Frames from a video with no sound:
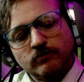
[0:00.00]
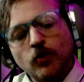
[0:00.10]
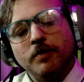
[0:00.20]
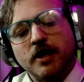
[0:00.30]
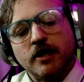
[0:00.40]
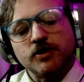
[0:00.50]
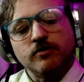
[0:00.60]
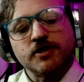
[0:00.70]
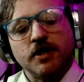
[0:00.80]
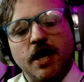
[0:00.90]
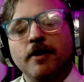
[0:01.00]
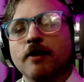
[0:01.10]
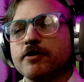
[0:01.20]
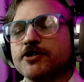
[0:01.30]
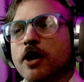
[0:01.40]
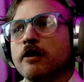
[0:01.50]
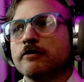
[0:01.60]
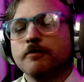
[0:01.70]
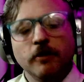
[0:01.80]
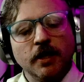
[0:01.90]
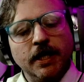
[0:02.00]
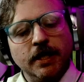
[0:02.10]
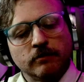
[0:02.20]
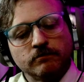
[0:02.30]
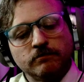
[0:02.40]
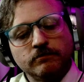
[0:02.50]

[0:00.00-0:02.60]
Well, because it was an imminent return, the millennium.